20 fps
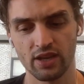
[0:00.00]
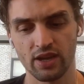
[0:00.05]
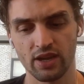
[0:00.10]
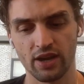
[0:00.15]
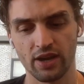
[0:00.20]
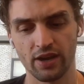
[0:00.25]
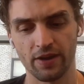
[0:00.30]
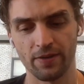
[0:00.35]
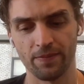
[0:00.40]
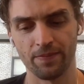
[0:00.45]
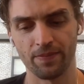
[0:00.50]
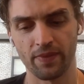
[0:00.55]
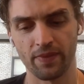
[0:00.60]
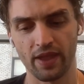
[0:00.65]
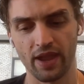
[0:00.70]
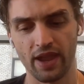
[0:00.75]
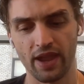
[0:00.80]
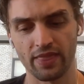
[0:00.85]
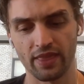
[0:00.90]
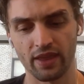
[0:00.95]
And
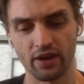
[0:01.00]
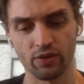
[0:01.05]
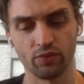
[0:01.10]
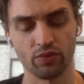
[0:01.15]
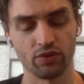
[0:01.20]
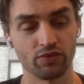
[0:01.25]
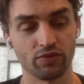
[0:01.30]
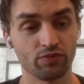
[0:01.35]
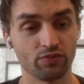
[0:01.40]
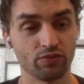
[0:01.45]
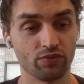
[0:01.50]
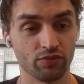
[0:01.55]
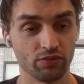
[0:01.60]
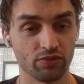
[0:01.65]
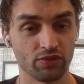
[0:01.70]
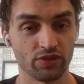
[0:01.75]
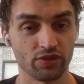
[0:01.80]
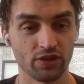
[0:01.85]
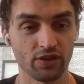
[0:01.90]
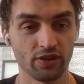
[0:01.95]
then will
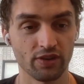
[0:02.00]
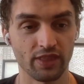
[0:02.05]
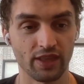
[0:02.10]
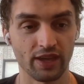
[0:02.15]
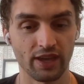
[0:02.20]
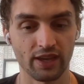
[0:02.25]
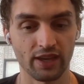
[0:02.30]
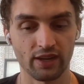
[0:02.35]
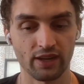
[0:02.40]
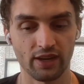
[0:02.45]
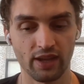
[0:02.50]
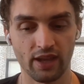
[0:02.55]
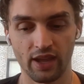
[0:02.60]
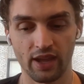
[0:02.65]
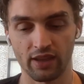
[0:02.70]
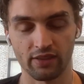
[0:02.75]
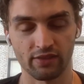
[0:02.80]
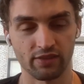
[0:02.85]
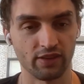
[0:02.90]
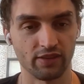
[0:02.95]
return that
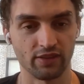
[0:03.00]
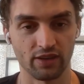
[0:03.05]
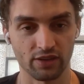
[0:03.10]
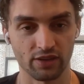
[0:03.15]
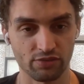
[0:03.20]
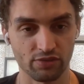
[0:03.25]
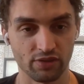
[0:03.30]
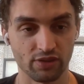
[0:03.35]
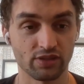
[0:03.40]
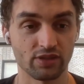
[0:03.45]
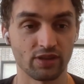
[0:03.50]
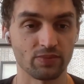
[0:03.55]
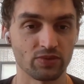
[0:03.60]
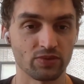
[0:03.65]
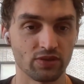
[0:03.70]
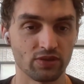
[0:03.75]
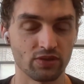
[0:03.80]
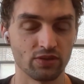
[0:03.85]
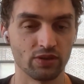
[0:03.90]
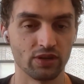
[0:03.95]
as a doc string
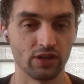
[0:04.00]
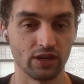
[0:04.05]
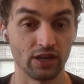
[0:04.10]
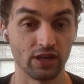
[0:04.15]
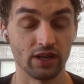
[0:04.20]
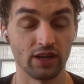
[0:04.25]
substituted in,